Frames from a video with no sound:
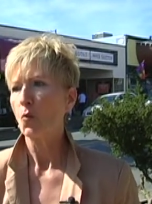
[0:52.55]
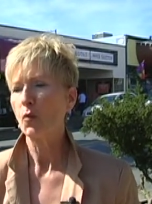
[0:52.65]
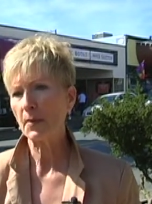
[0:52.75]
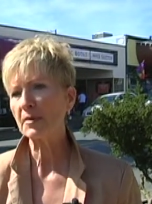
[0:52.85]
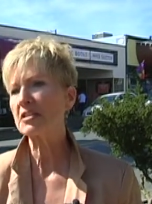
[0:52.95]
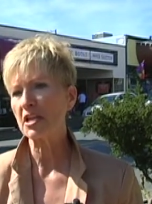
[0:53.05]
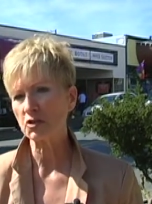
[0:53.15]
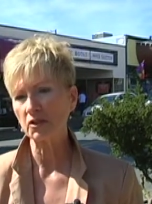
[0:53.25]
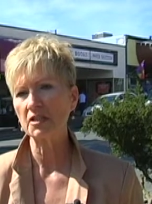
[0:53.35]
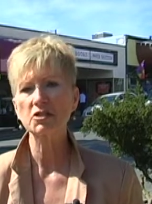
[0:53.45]
we
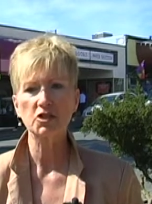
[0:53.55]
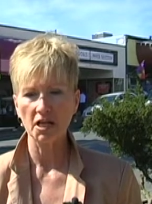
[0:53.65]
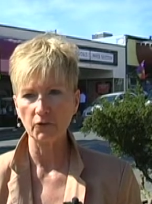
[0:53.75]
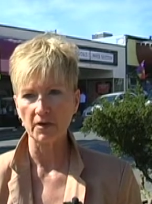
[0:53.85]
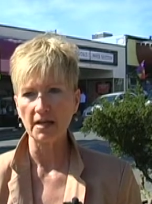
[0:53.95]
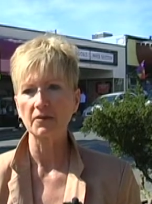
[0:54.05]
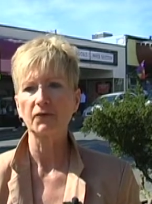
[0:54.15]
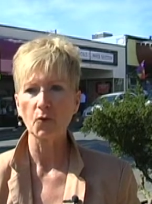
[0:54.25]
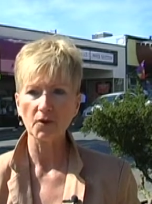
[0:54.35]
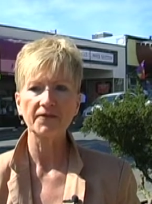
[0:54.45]
potentially generate
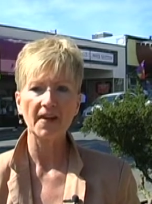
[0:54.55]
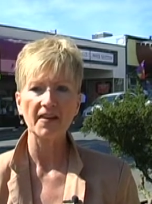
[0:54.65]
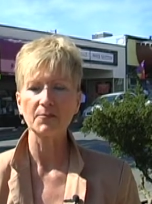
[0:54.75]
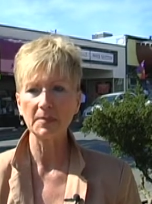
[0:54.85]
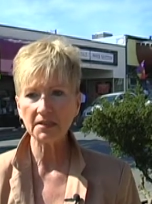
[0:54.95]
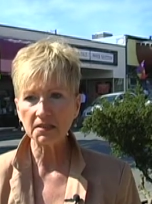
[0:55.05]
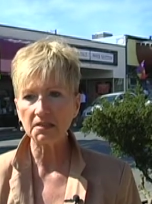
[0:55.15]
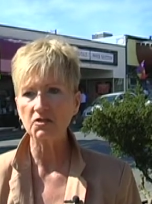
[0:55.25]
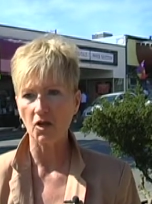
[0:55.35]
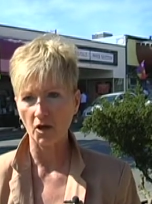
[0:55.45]
four to five
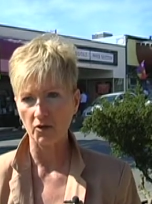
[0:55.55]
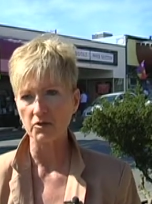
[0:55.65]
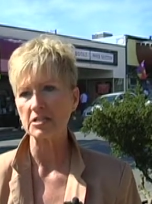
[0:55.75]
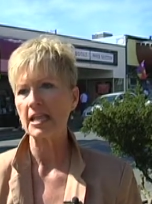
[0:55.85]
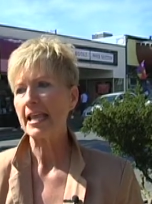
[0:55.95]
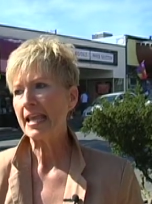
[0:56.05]
million dollars